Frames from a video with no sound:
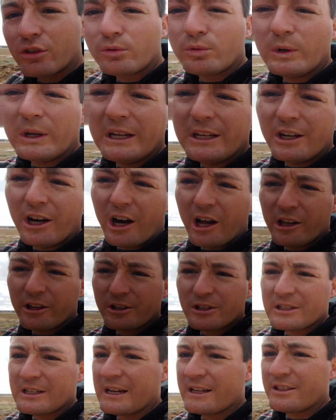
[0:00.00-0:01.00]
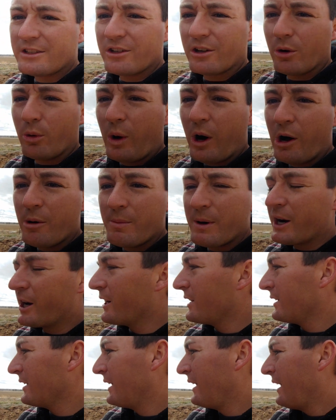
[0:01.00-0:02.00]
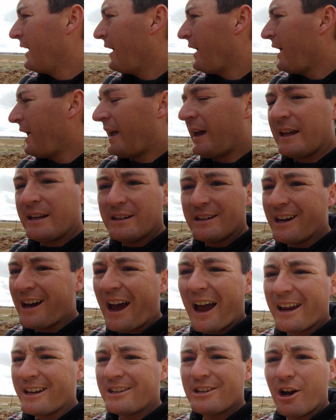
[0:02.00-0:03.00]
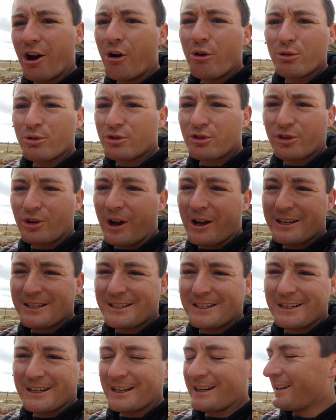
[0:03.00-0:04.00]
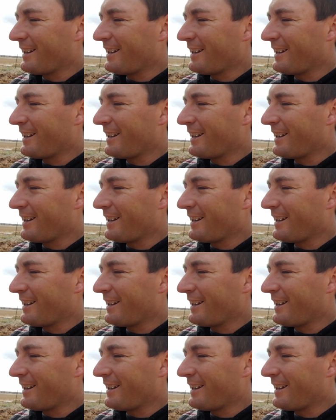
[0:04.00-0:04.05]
$3 tester at Walmart, and I don't trust it.